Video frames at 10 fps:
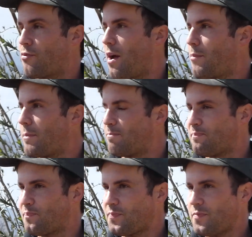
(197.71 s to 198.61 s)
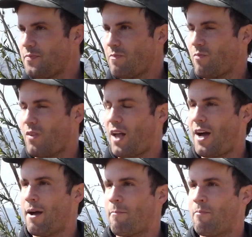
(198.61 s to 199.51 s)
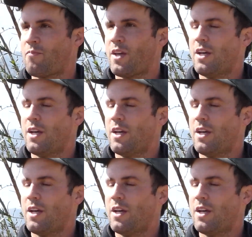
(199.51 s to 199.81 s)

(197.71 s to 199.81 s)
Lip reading: prep. Mm-hmm.